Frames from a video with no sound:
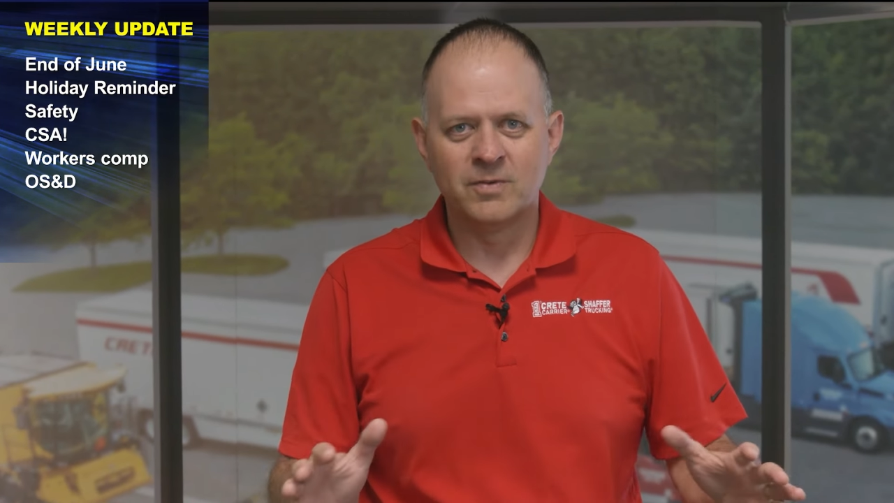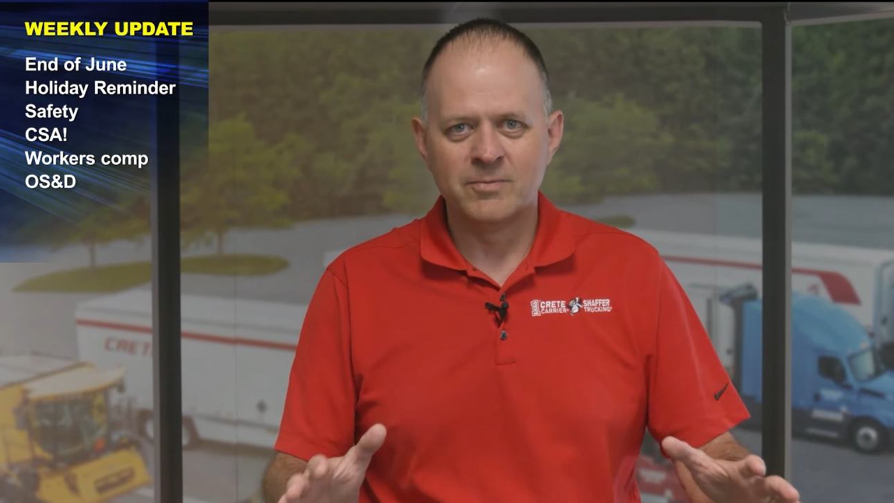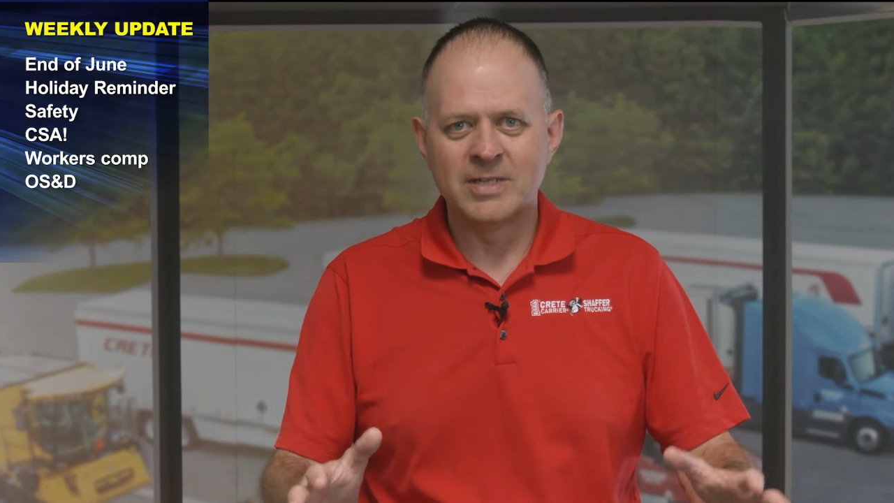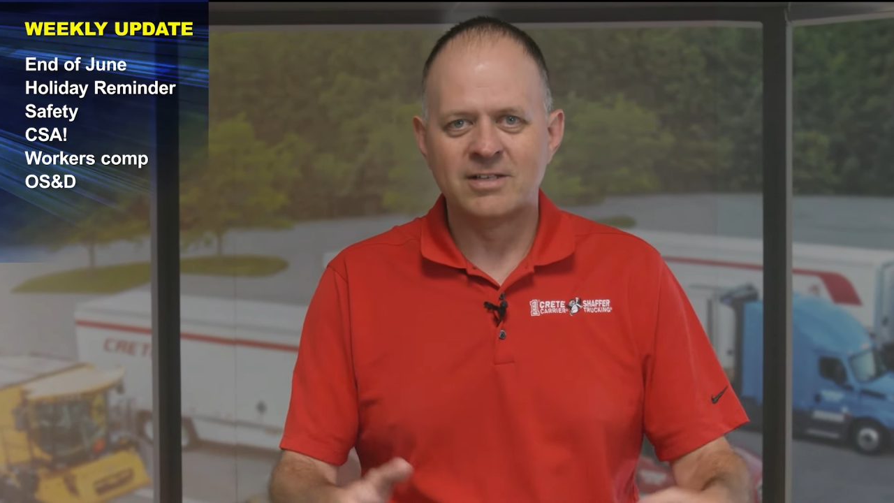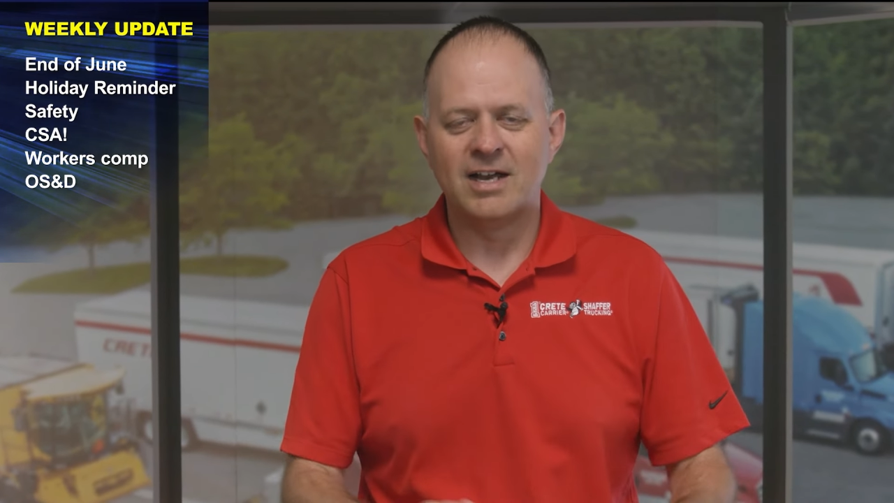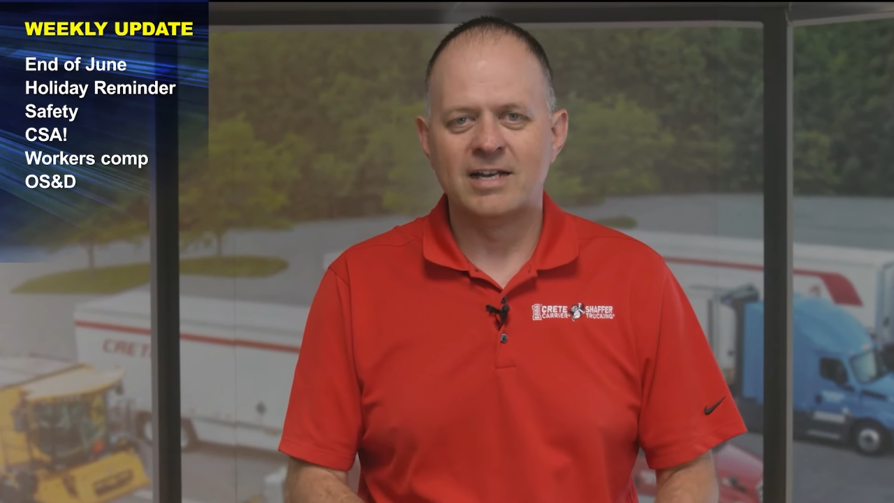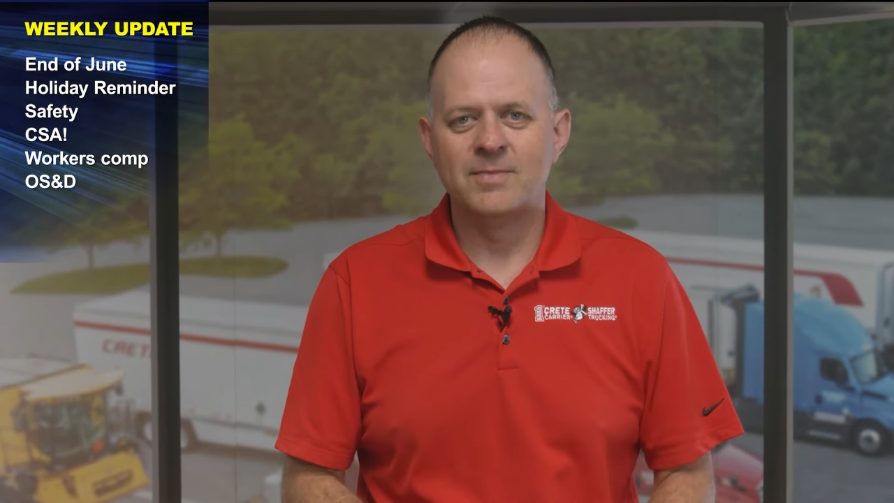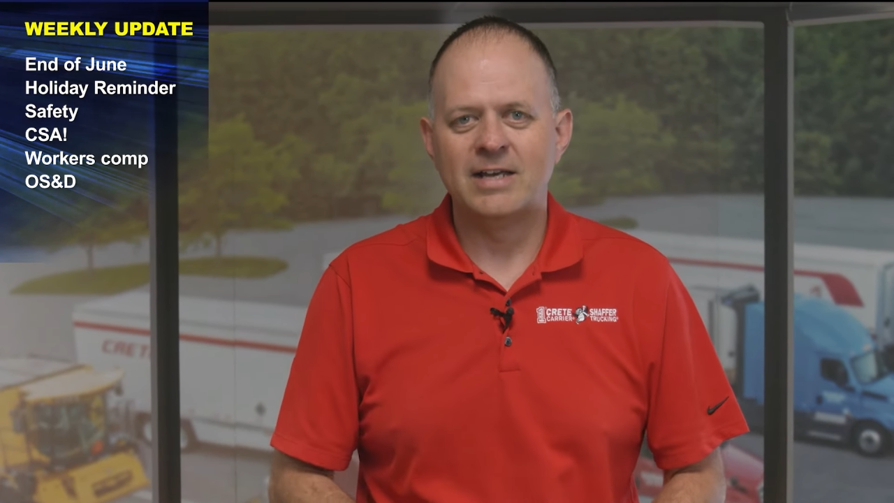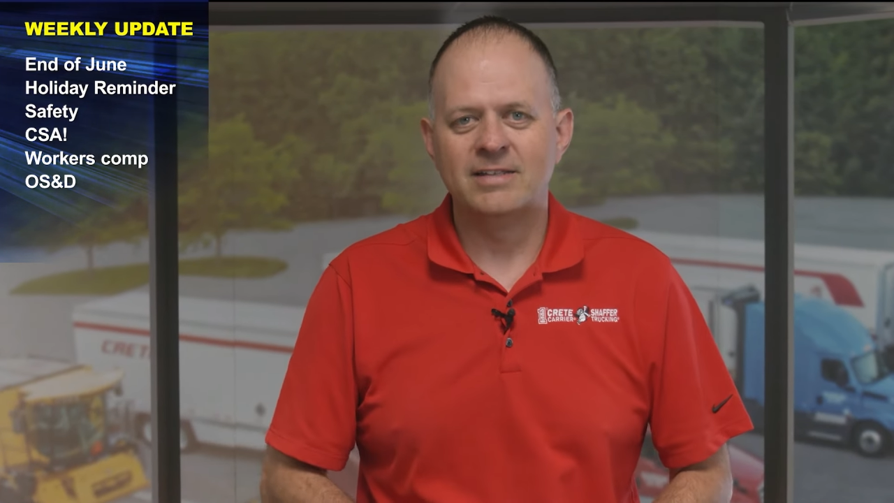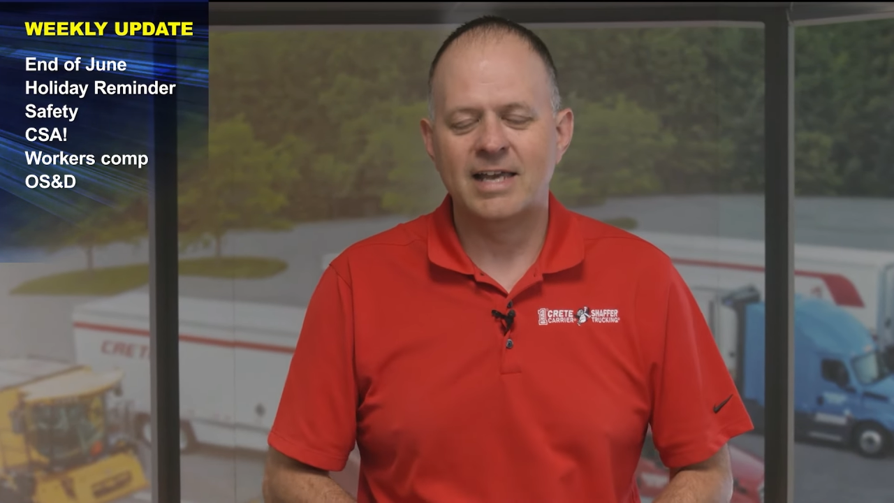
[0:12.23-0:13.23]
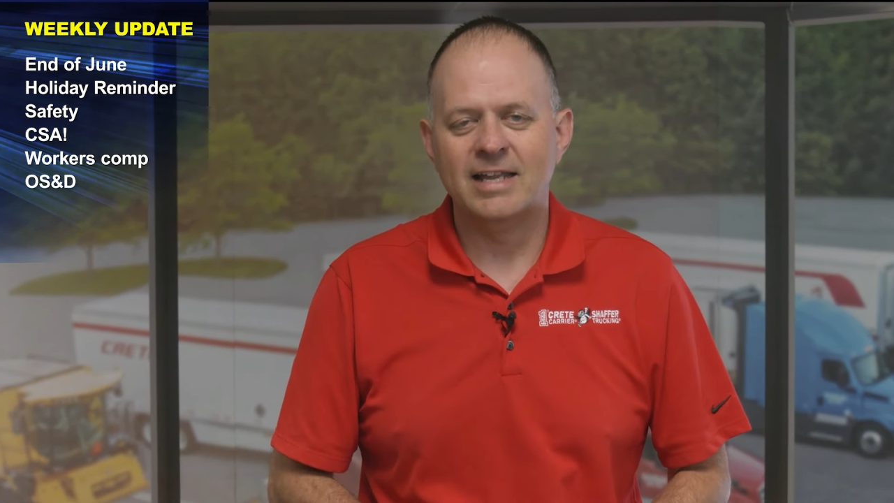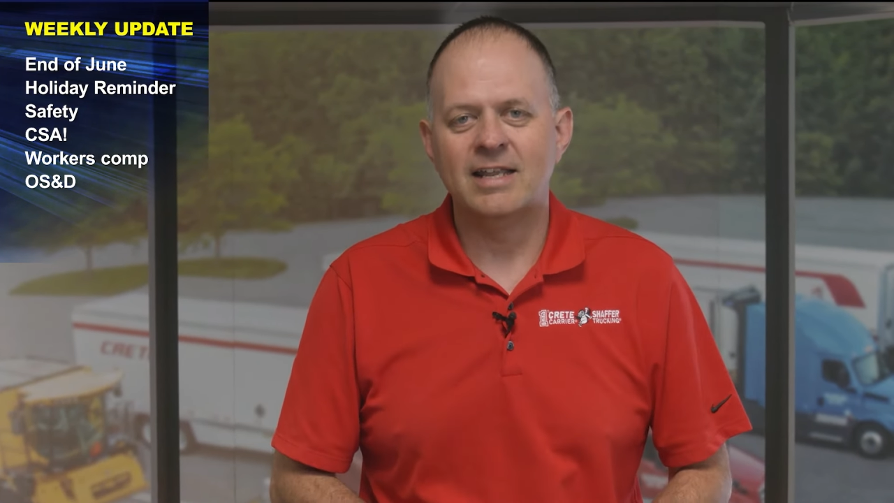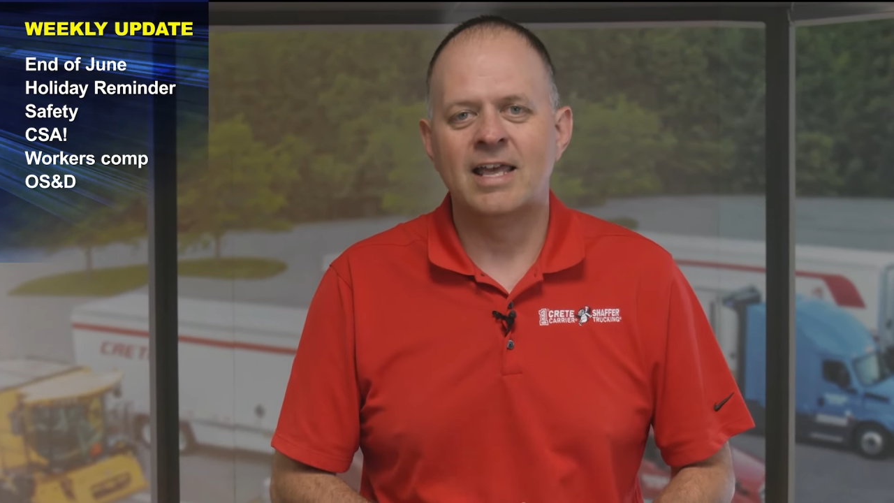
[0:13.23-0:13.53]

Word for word: We've been talking about that,